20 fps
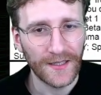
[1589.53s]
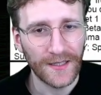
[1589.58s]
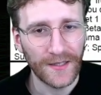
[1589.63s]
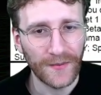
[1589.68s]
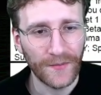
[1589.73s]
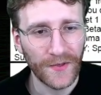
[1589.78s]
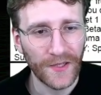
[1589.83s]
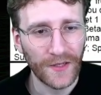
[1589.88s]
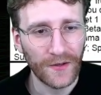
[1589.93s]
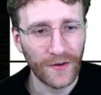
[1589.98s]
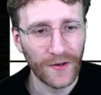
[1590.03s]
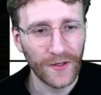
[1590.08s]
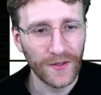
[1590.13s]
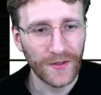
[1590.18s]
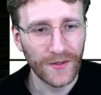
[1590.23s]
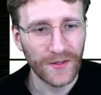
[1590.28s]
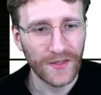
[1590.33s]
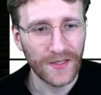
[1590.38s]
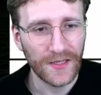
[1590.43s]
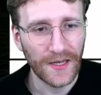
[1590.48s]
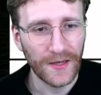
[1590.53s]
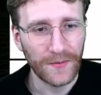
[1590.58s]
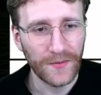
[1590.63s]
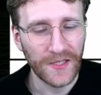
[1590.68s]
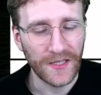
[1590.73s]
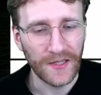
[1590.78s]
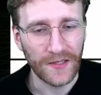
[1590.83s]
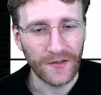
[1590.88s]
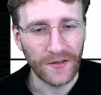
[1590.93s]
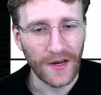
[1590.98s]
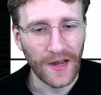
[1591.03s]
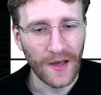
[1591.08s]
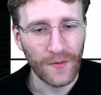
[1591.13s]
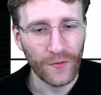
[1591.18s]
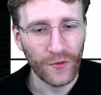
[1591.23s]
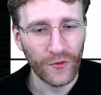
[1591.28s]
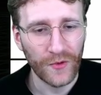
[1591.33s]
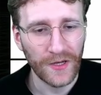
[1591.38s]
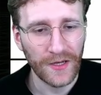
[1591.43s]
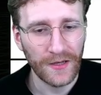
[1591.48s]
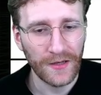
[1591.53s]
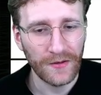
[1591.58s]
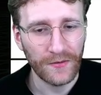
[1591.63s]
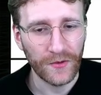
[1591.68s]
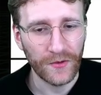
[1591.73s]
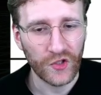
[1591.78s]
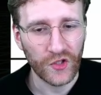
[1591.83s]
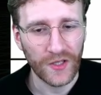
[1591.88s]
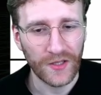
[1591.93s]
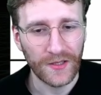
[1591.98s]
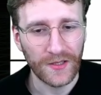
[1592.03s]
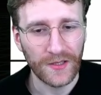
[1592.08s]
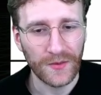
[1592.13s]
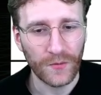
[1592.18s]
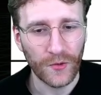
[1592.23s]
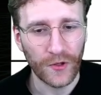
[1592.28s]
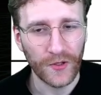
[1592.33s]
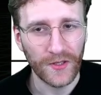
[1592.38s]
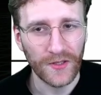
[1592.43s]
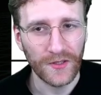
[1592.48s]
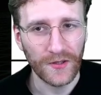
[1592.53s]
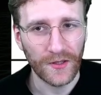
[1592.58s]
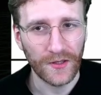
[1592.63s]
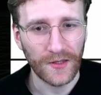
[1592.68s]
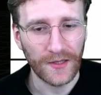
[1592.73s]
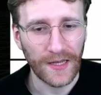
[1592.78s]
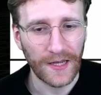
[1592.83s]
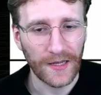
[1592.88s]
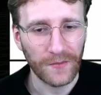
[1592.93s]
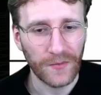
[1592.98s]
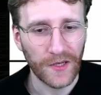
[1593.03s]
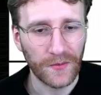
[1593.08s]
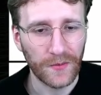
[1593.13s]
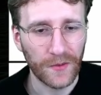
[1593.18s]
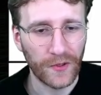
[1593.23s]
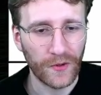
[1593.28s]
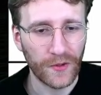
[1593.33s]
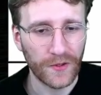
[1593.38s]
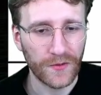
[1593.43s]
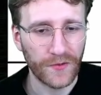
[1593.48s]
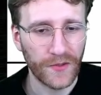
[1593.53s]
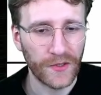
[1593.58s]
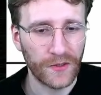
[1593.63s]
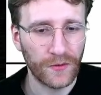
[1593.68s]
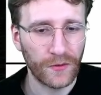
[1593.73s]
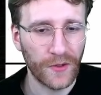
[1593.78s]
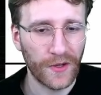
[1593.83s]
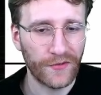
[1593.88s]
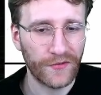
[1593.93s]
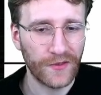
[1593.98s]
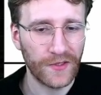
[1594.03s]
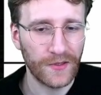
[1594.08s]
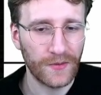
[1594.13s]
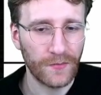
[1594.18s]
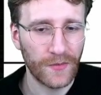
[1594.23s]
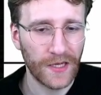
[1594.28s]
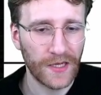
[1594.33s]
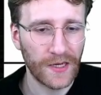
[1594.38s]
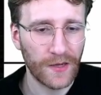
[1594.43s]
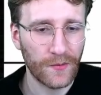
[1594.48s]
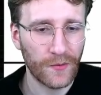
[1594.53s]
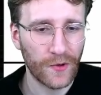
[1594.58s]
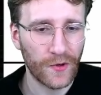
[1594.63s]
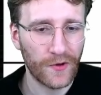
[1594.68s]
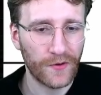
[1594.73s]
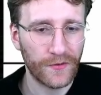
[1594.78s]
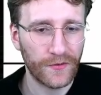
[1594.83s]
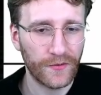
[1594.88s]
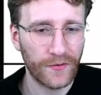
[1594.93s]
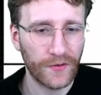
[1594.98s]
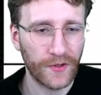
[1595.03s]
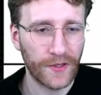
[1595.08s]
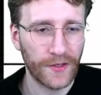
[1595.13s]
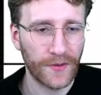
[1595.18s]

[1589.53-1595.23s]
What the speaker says: They also sniped the hidden armory, which at this point is not that bad because we do have the Megamorph.